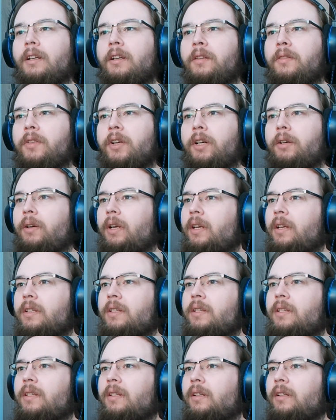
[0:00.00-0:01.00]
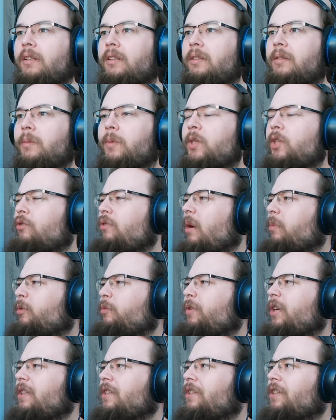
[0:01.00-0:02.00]
Uh, there is uh,
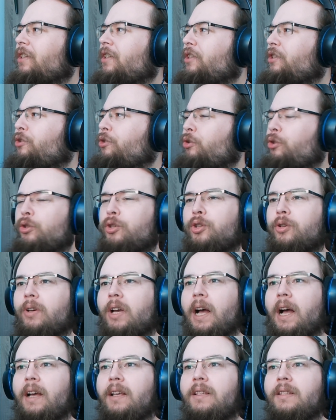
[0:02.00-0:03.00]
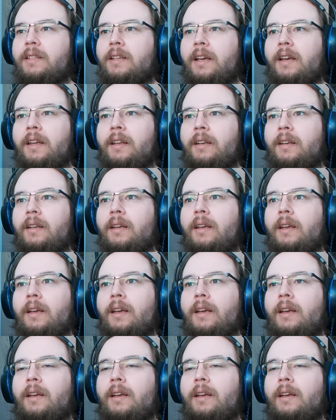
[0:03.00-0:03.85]
Scrapped Princess, Jujutsu Kaisen,